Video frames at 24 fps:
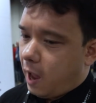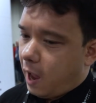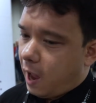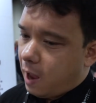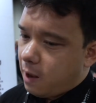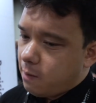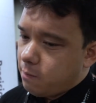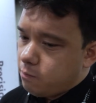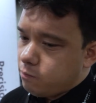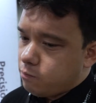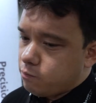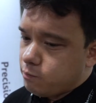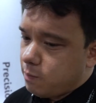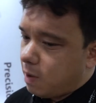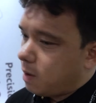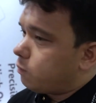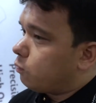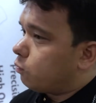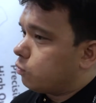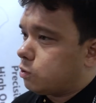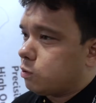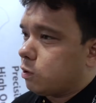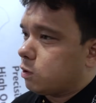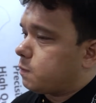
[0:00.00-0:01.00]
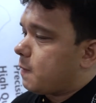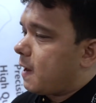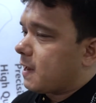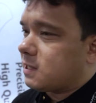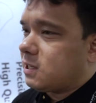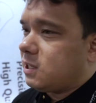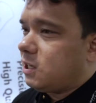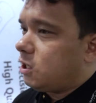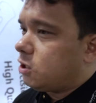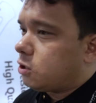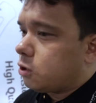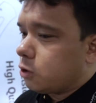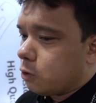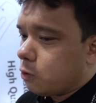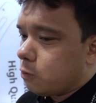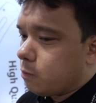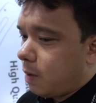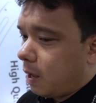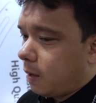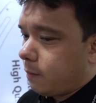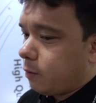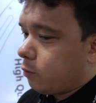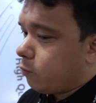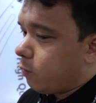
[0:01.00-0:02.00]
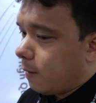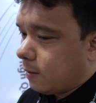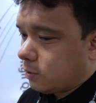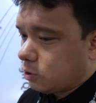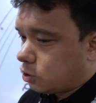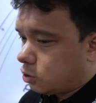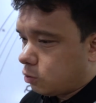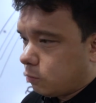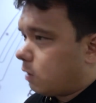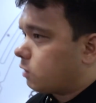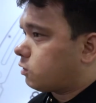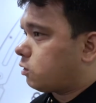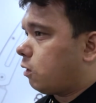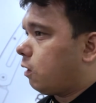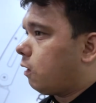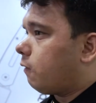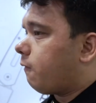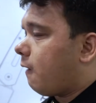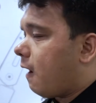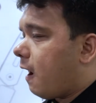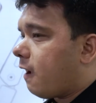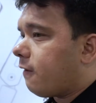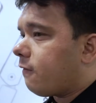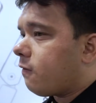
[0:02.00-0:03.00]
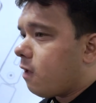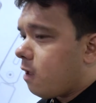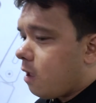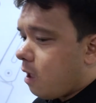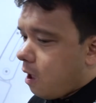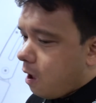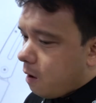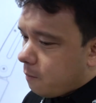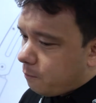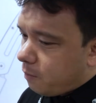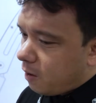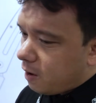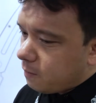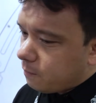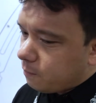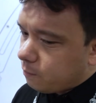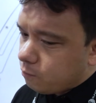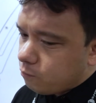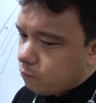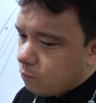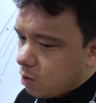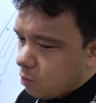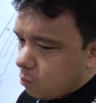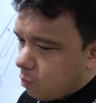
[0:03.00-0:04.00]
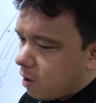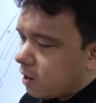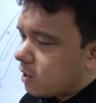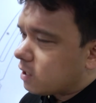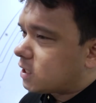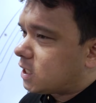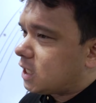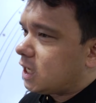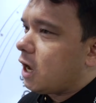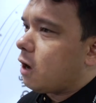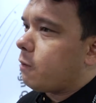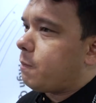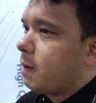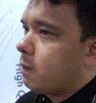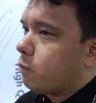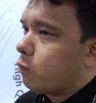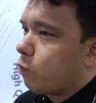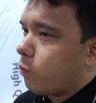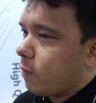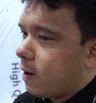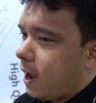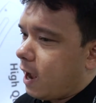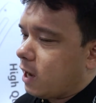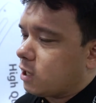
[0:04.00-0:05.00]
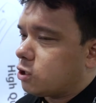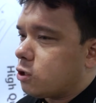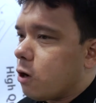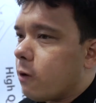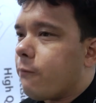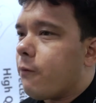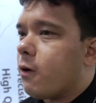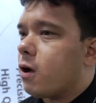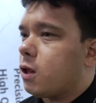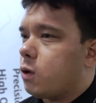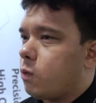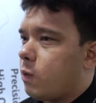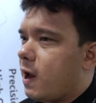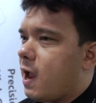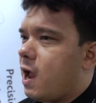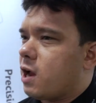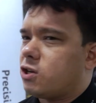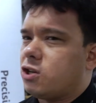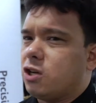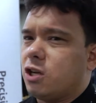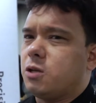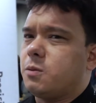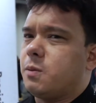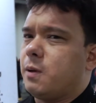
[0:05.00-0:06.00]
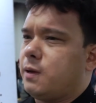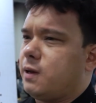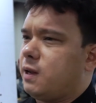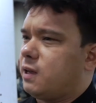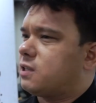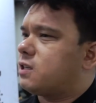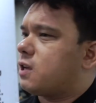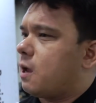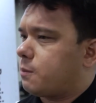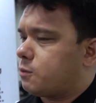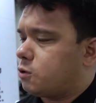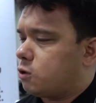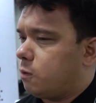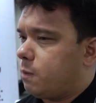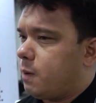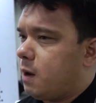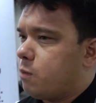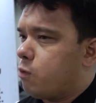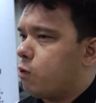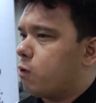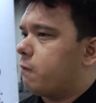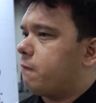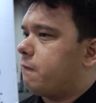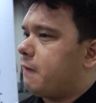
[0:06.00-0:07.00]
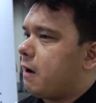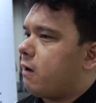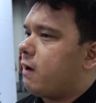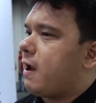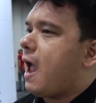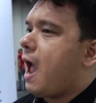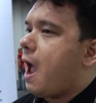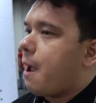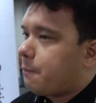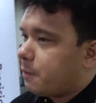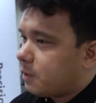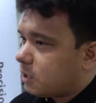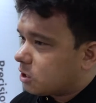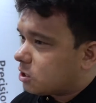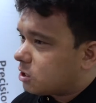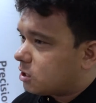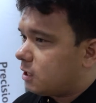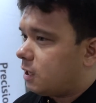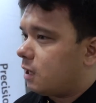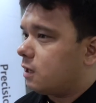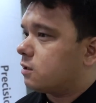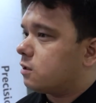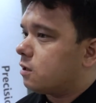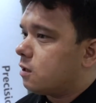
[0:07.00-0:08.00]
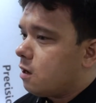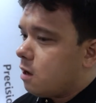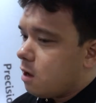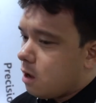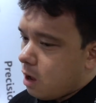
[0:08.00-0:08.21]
And maybe we'll switch back to D2. Maybe we might just do S35. But we want to see how people react. So far, the reaction has been exceptional. People are very happy to see it.